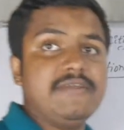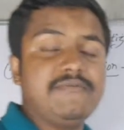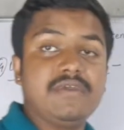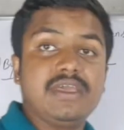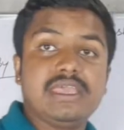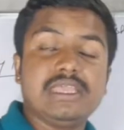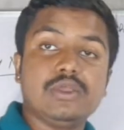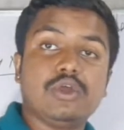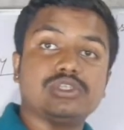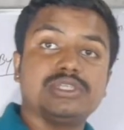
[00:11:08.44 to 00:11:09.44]
if
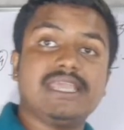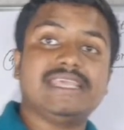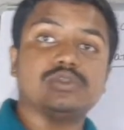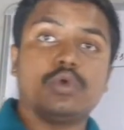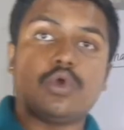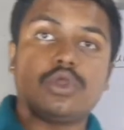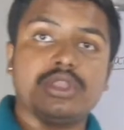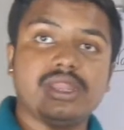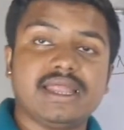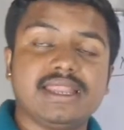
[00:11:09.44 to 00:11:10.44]
he or she is
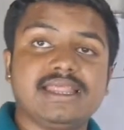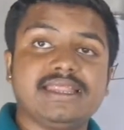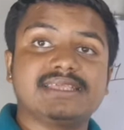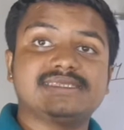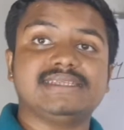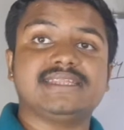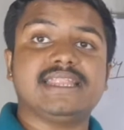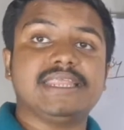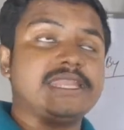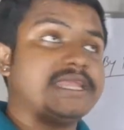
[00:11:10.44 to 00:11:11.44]
ordinarily
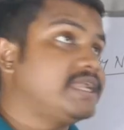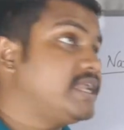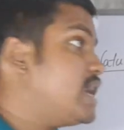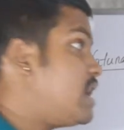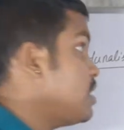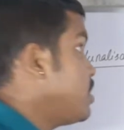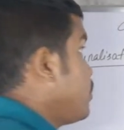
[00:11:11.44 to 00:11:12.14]
resident in India